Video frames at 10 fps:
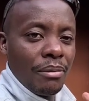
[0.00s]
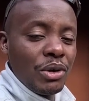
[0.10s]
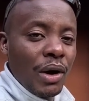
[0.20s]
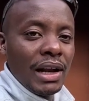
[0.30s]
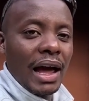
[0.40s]

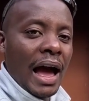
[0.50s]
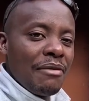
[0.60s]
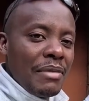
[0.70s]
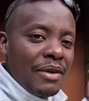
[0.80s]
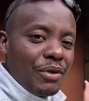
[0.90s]
Meanwhile, I
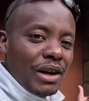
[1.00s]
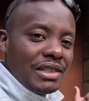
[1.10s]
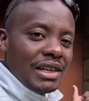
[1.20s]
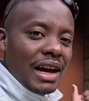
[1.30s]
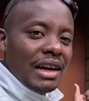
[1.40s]
have my friend
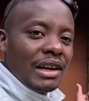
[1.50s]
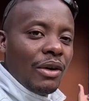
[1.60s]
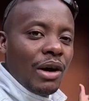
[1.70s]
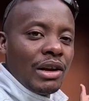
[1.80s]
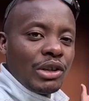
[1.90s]
here, and
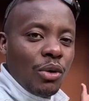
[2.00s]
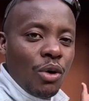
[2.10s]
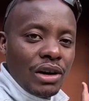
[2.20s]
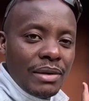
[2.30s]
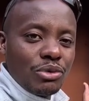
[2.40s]
I
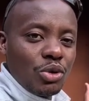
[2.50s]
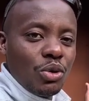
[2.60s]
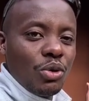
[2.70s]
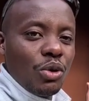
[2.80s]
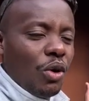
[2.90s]
want him
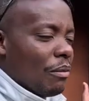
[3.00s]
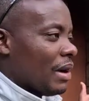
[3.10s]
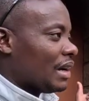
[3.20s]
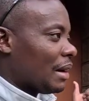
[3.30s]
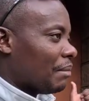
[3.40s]
to
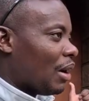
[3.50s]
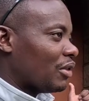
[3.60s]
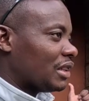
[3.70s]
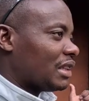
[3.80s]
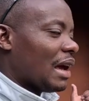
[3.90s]
comment
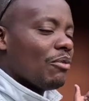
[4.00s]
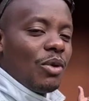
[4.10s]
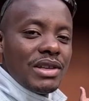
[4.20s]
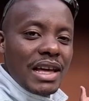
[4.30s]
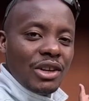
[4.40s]
about the same,
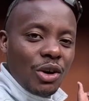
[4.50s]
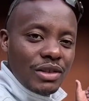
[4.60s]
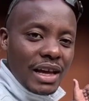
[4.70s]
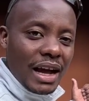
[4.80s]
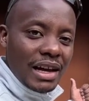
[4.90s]
whether you know
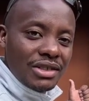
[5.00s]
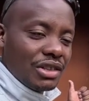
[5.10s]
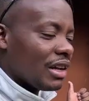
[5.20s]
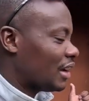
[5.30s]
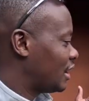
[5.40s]
the
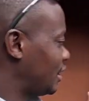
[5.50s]
country,